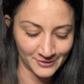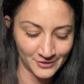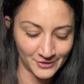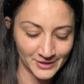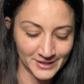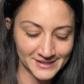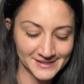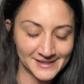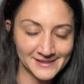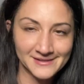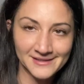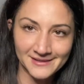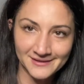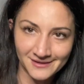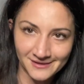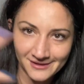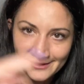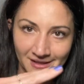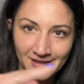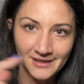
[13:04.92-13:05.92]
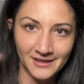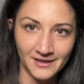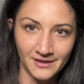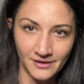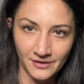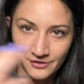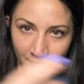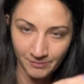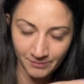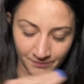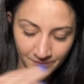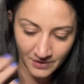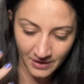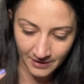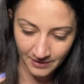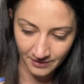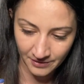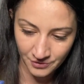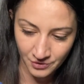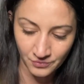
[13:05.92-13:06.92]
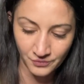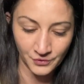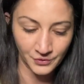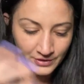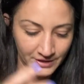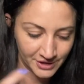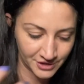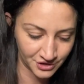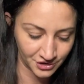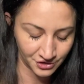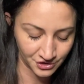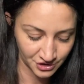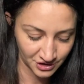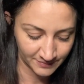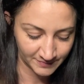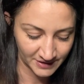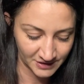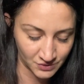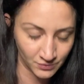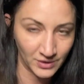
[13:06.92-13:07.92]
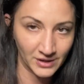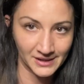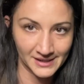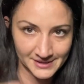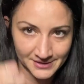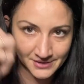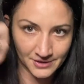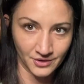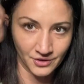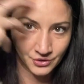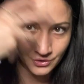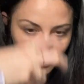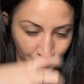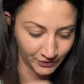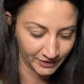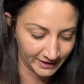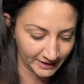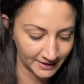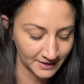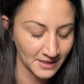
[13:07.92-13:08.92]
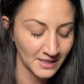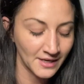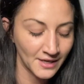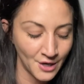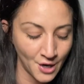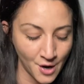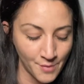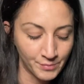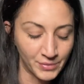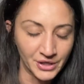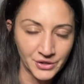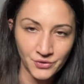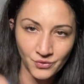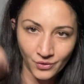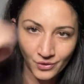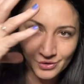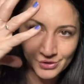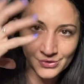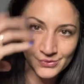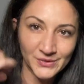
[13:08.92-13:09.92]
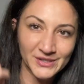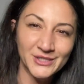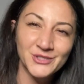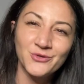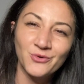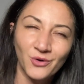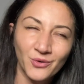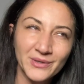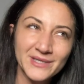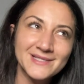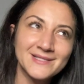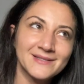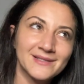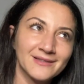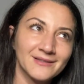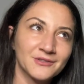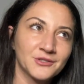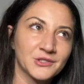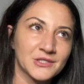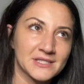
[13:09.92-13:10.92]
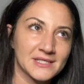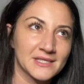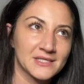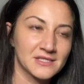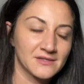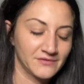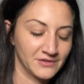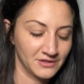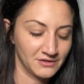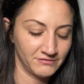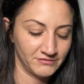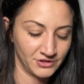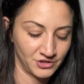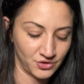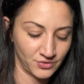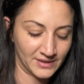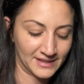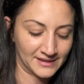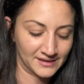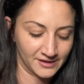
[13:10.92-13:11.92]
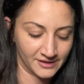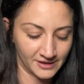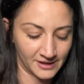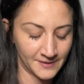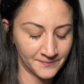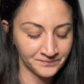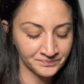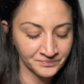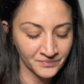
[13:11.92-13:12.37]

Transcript: There is identity in the in your relationship as well as a unit, but you also you always need a little sense of individuality.